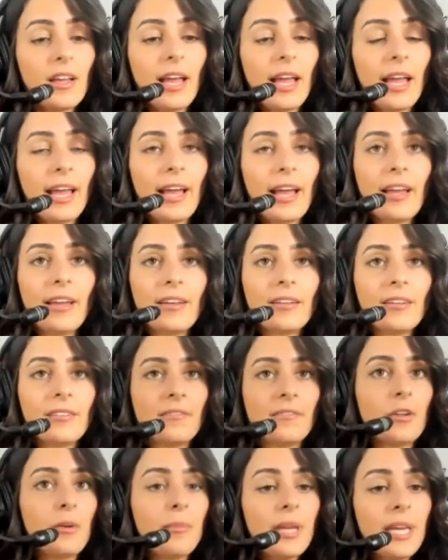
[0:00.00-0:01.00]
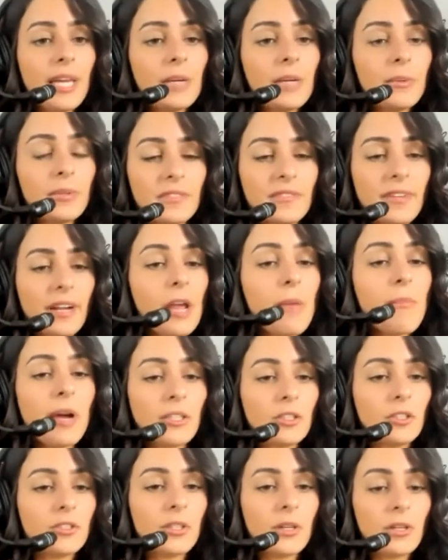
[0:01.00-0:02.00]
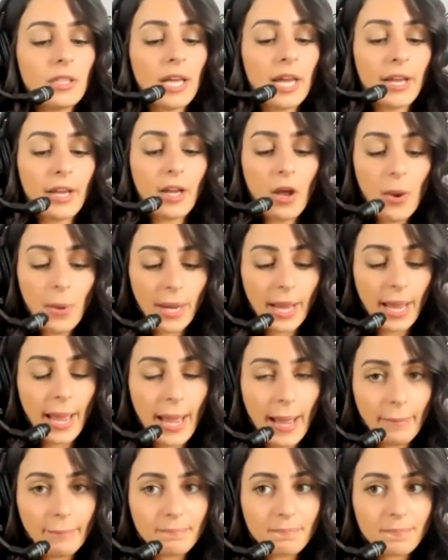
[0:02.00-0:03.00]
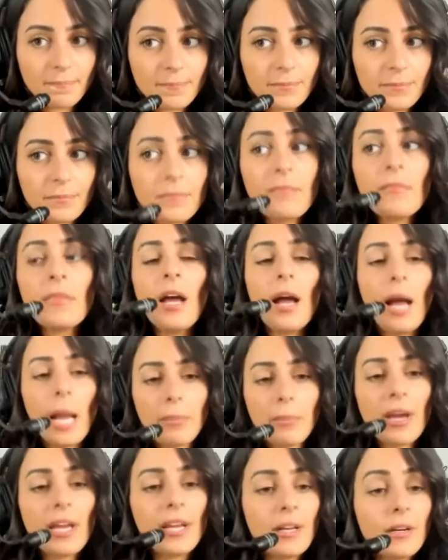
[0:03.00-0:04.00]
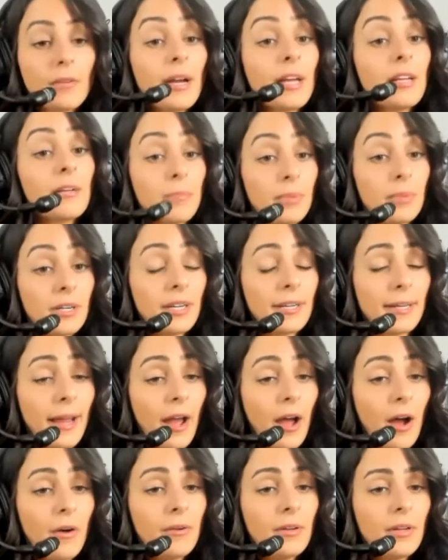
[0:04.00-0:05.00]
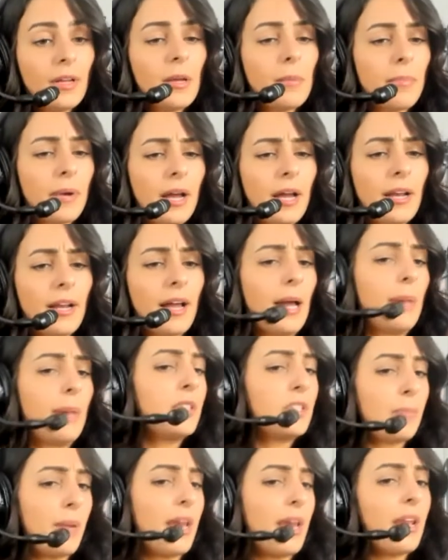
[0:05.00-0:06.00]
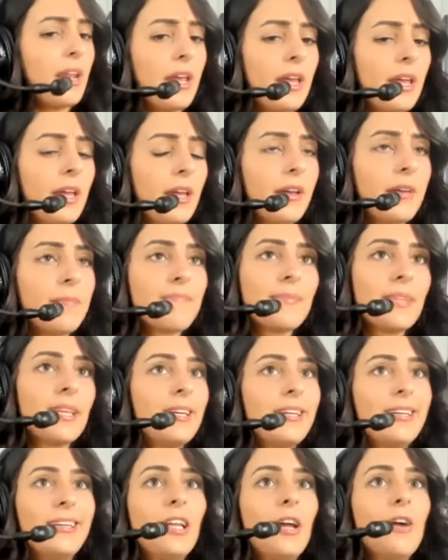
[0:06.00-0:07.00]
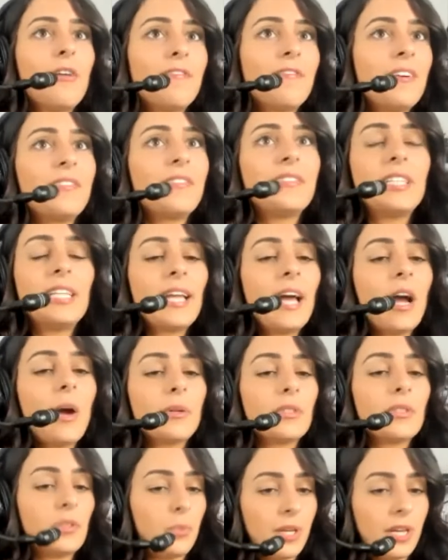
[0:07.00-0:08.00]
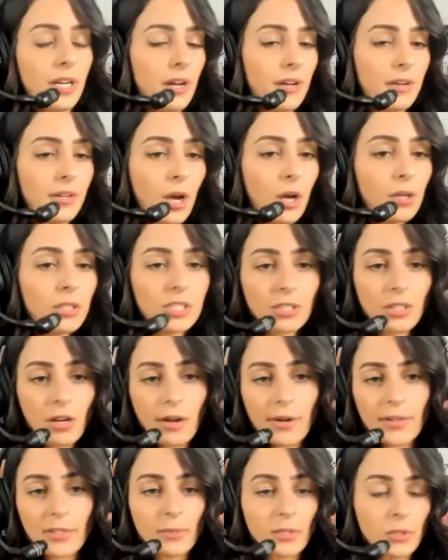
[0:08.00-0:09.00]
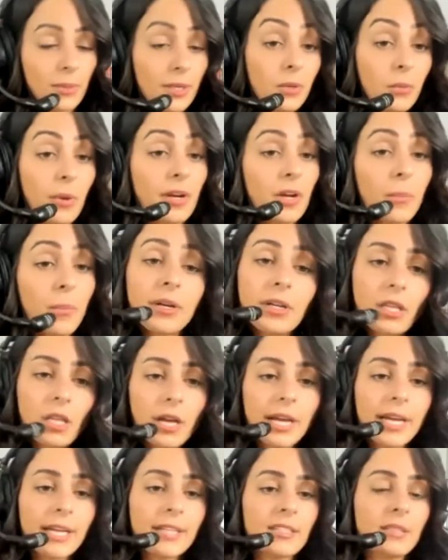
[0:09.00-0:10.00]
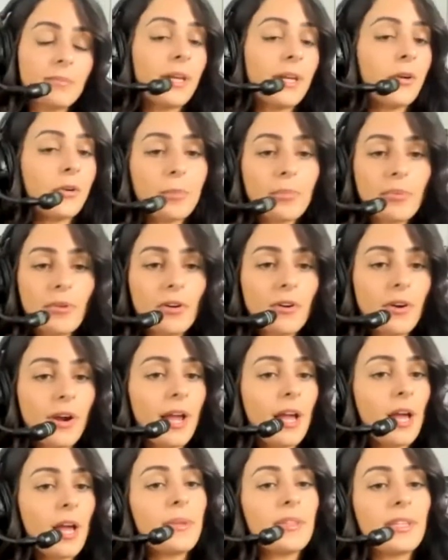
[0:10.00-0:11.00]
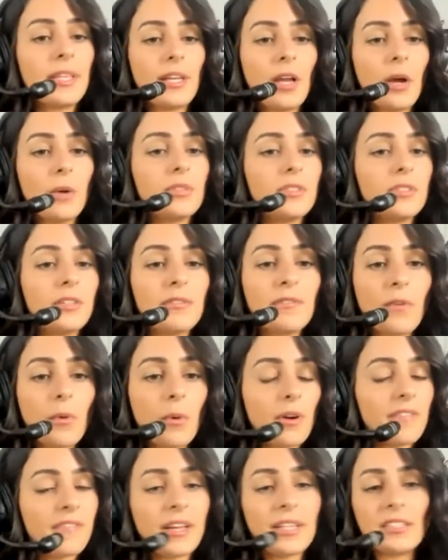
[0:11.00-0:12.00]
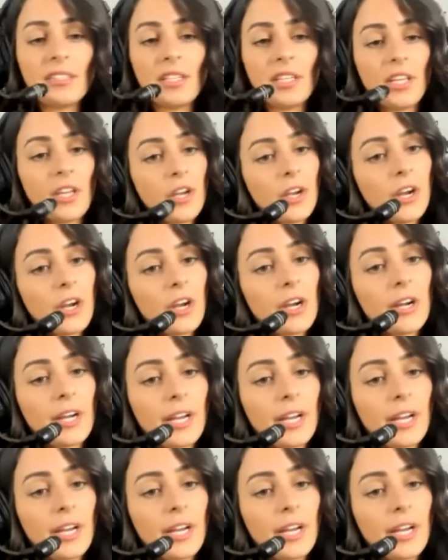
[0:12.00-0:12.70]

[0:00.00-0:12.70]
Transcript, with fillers: And for me, it was very much so like, okay, I'm ready to write a book now, but I'm spending you know 15 hours a week on coaching calls between one-on-one clients and my group program and then hosting four events a year